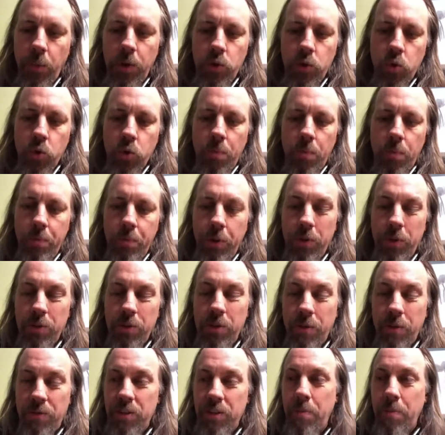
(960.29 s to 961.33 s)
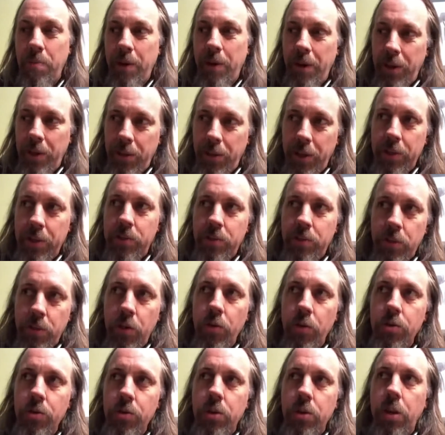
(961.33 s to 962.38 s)
ritual abuse of somebody that's
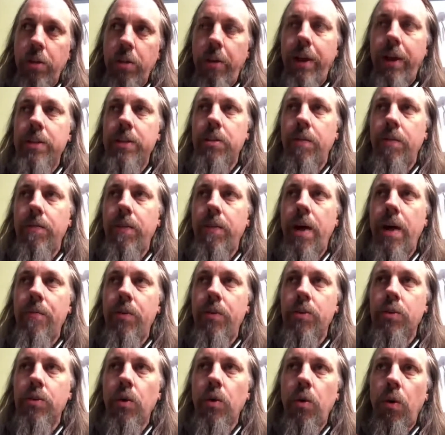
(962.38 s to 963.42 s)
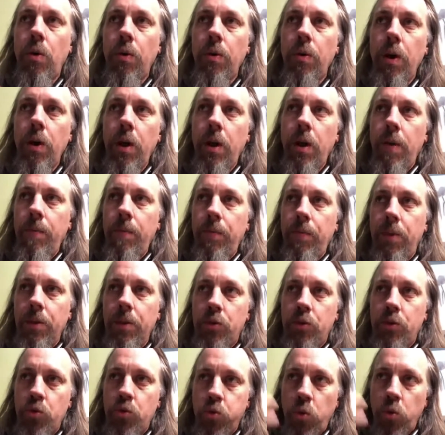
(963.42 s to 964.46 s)
usually less than five years old. The
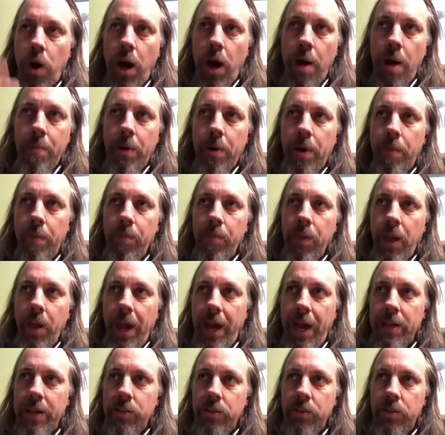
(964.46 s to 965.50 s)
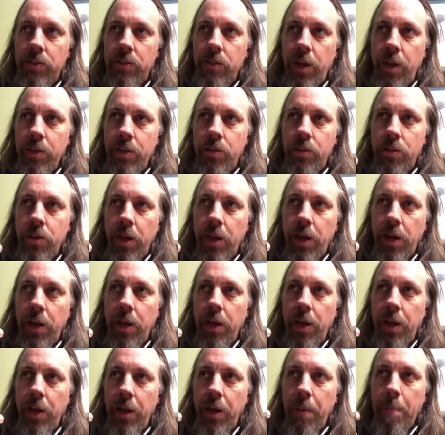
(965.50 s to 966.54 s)
trauma has such
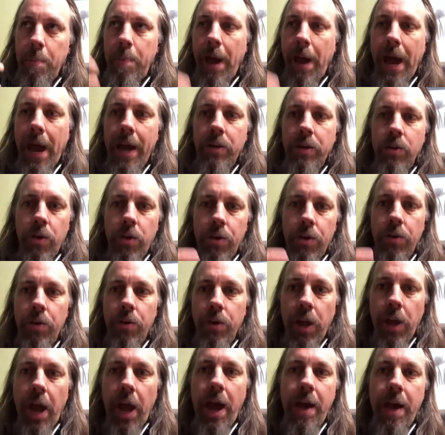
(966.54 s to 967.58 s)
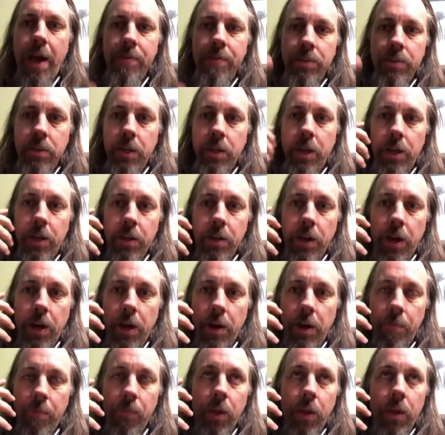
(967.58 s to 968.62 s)
a impact on their lives that
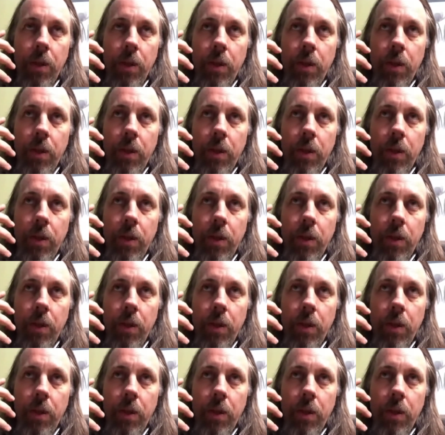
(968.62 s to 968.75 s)
um,